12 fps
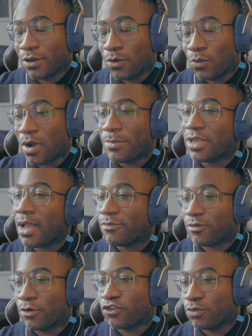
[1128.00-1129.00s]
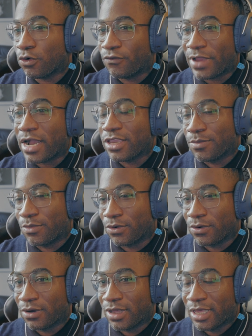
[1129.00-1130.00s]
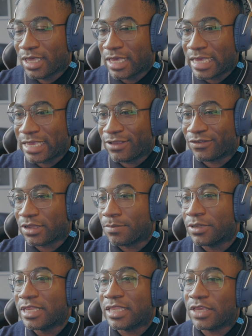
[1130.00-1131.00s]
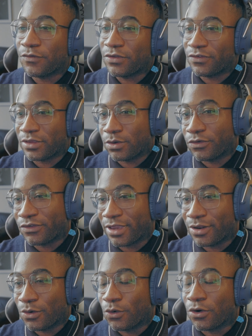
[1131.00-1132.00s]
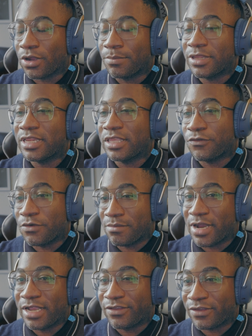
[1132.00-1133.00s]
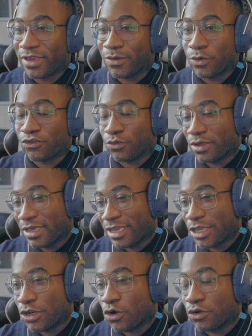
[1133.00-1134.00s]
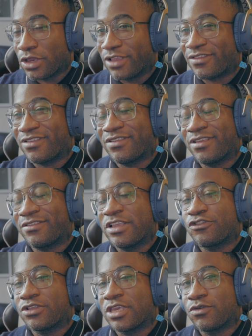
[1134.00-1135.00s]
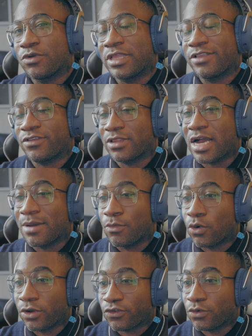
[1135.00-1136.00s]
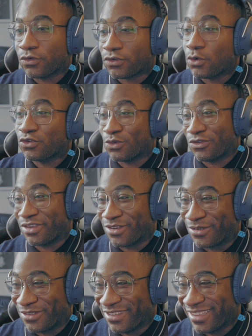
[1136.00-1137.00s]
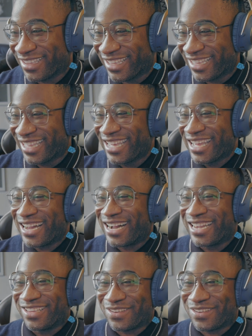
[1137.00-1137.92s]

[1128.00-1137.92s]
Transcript: What becomes much more valuable is a completely different skill set or a completely different mindset, which, it's essentially relates a lot more to social skills. It